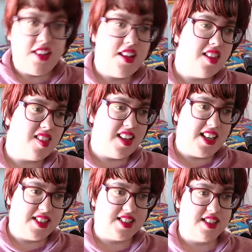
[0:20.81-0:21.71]

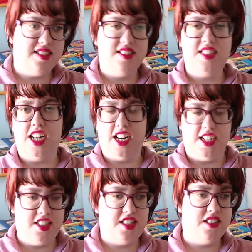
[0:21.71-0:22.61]
things
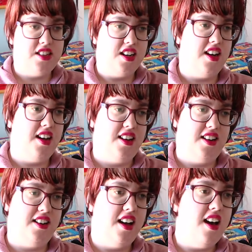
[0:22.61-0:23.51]
changed
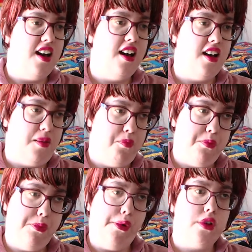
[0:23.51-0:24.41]
and I
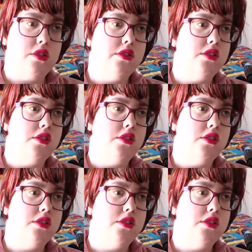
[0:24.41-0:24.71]
bought